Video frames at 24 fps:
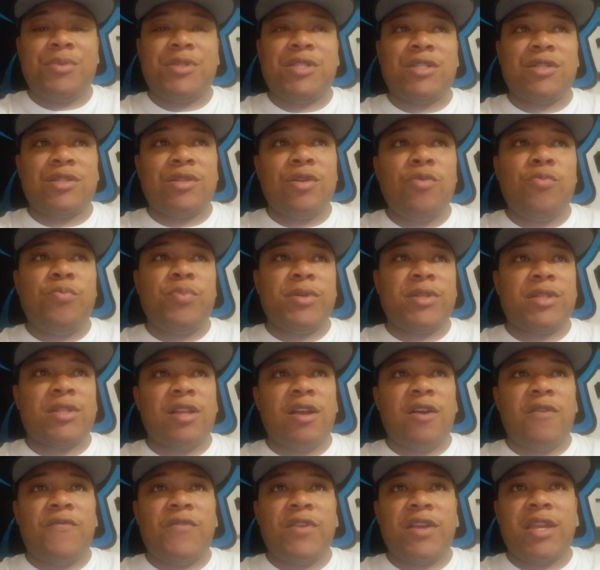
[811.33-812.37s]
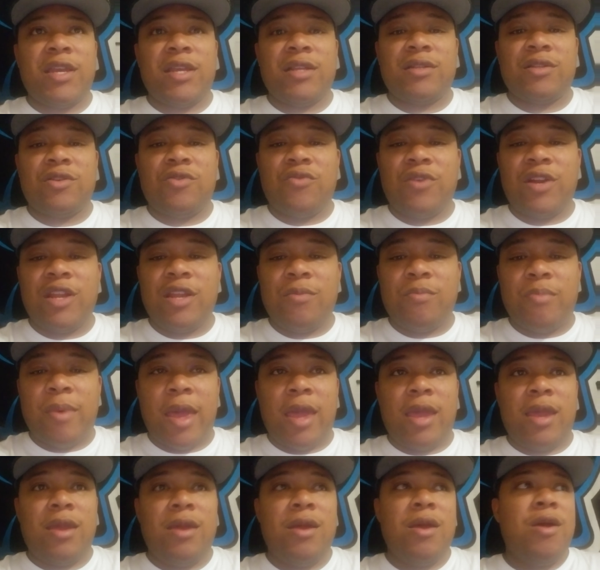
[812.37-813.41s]
stupid stuff against Green
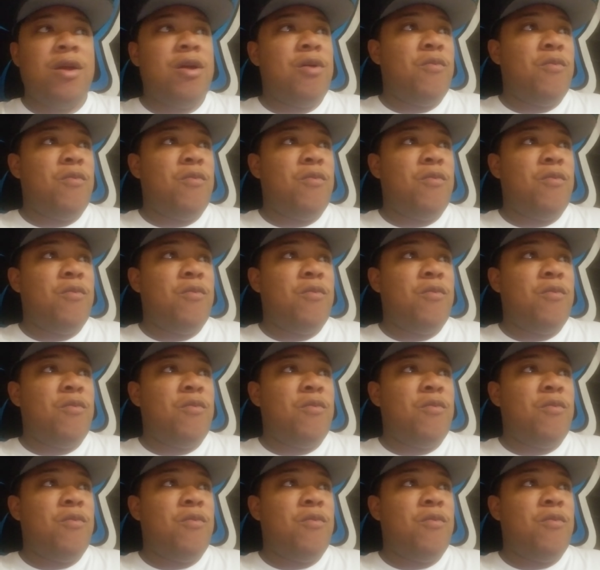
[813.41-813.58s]
Bay